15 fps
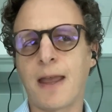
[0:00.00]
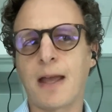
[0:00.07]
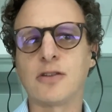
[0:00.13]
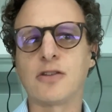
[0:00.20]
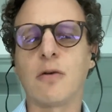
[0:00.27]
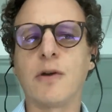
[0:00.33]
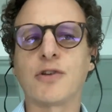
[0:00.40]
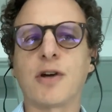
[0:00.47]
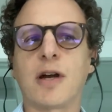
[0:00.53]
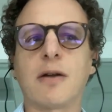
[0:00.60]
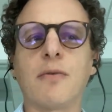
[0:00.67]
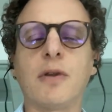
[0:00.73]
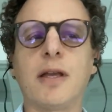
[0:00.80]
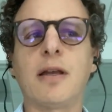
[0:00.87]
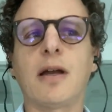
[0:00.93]
And so what we try to
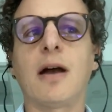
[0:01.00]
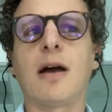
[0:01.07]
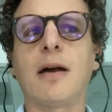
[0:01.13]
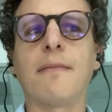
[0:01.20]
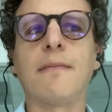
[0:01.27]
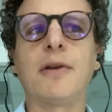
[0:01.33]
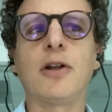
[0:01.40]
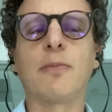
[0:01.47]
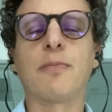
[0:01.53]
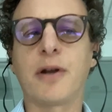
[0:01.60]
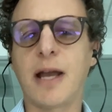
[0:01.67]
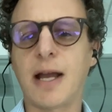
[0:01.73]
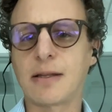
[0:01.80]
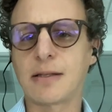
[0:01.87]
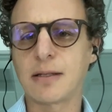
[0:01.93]
really um, you know
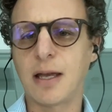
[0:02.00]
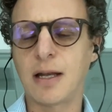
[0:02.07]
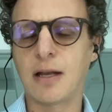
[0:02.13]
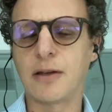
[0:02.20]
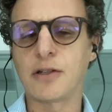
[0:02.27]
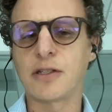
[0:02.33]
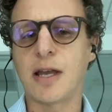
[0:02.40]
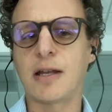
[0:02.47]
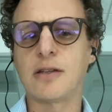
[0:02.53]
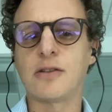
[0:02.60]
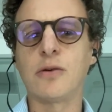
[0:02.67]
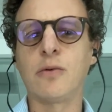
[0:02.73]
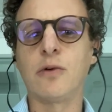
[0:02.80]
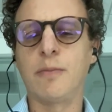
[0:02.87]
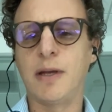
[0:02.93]
predict and understand is
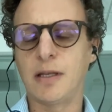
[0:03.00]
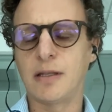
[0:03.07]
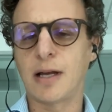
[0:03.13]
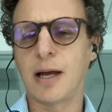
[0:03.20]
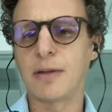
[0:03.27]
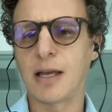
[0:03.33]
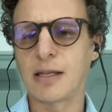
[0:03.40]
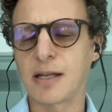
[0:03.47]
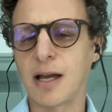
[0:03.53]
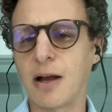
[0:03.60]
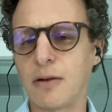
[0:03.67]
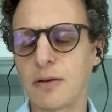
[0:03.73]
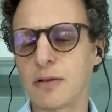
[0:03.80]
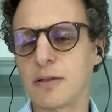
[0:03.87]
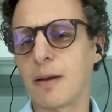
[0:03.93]
who will be in the top
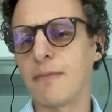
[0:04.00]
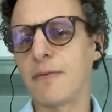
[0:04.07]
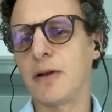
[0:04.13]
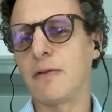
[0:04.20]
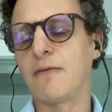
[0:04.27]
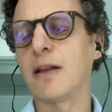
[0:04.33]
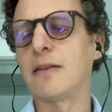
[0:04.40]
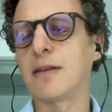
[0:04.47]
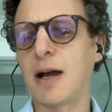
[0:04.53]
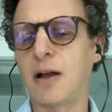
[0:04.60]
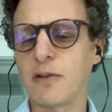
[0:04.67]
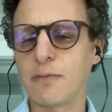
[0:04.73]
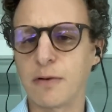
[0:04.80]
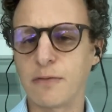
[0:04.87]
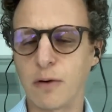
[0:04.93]
decile or top you know
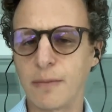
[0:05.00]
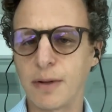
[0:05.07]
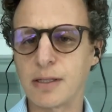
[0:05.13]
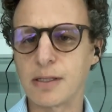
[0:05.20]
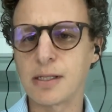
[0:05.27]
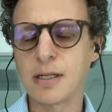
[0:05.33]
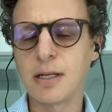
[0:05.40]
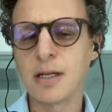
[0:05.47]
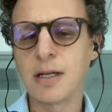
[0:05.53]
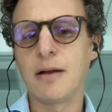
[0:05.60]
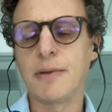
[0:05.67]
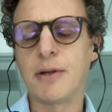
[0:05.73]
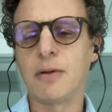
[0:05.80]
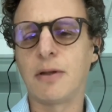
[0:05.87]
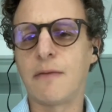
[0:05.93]
ventile of performance.
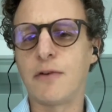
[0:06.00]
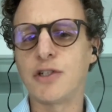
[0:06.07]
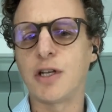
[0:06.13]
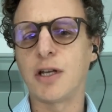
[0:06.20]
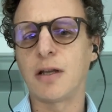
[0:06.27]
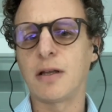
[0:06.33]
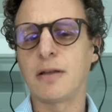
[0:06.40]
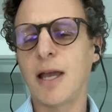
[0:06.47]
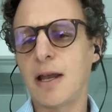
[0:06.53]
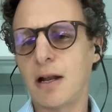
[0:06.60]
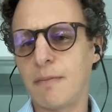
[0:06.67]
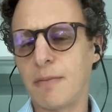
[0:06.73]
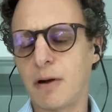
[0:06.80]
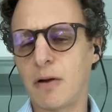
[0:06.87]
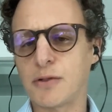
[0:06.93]
You know, leveraging
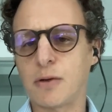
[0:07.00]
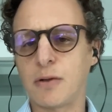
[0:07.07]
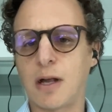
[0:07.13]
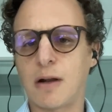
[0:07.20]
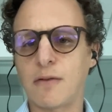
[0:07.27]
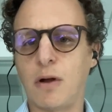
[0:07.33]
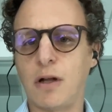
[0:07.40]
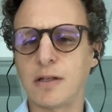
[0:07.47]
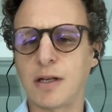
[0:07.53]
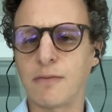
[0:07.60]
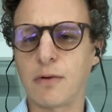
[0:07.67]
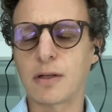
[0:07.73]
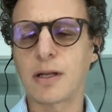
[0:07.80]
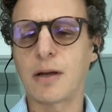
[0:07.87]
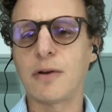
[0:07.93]
data, but also a lot of
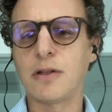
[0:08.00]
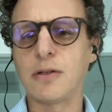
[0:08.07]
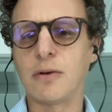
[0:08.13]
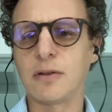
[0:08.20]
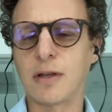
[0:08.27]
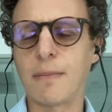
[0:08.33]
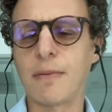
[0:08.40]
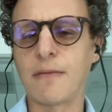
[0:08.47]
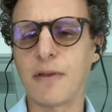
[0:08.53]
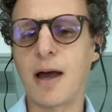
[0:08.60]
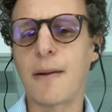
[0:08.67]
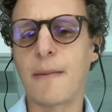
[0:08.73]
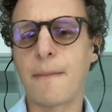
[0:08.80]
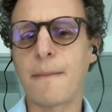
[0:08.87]
qualitative work that we do on top of that